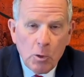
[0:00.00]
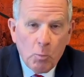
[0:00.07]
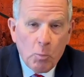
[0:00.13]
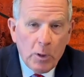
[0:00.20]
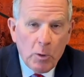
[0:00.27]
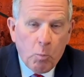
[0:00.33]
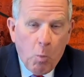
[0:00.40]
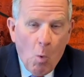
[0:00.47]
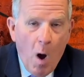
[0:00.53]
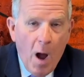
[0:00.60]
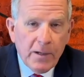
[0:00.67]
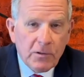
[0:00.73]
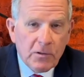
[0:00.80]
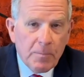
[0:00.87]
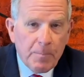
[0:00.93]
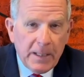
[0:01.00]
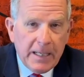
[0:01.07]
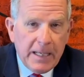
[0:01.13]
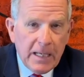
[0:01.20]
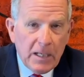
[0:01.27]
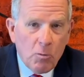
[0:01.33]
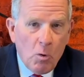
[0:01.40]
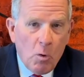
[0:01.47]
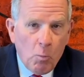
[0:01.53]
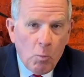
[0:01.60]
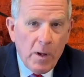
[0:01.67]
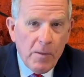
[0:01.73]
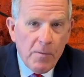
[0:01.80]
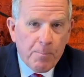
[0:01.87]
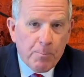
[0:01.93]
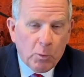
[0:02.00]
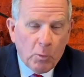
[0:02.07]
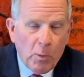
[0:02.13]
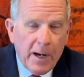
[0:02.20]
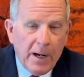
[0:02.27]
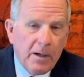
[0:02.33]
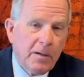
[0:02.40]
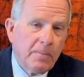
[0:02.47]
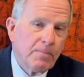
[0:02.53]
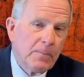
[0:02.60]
We want to begin with prayer.